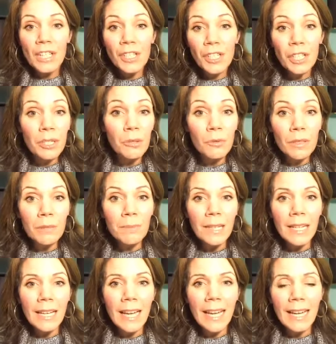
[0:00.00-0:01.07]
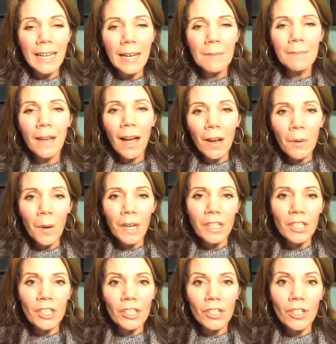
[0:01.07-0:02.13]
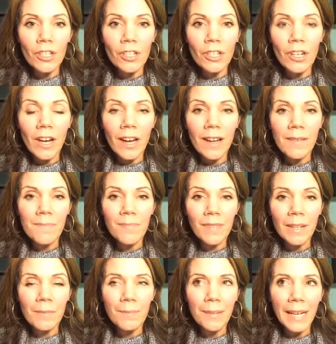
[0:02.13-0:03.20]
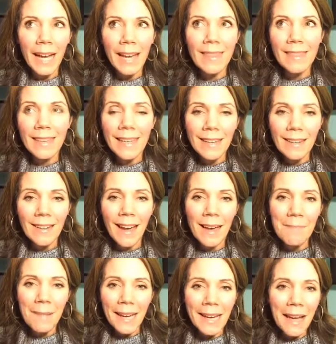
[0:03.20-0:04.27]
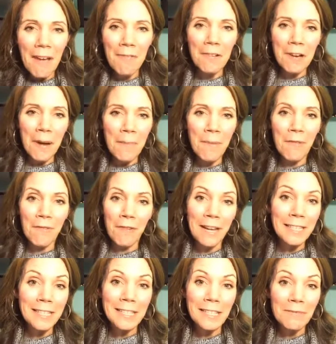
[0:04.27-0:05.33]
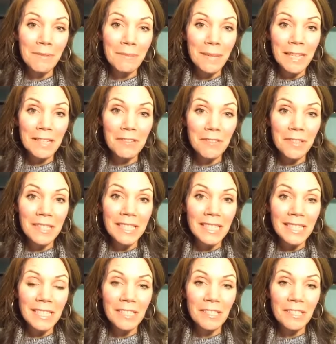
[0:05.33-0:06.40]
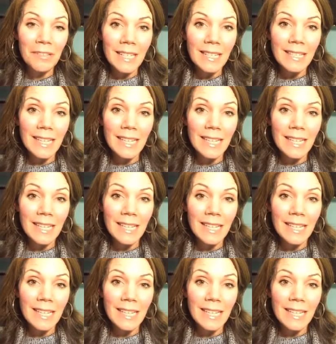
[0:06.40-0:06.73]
2 would be, hey, I'm not quite sure, but I think I might have a couple friends that would be interested in doing this.